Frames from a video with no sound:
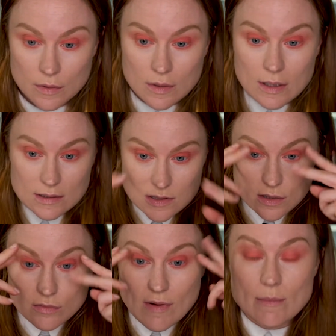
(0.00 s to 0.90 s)
into the
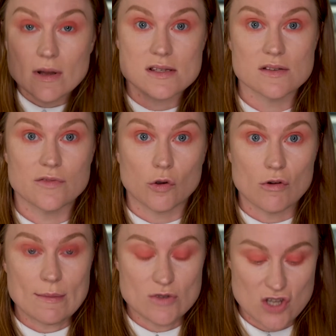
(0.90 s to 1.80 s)
remnants of the
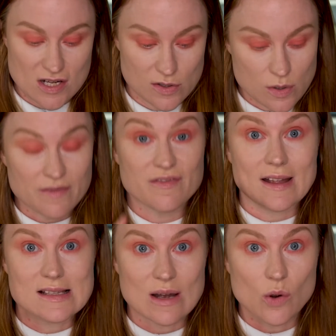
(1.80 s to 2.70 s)
cream shadow, so it fades
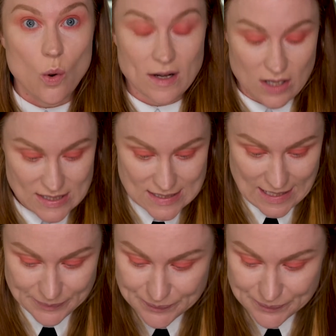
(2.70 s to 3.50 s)
out quite nicely.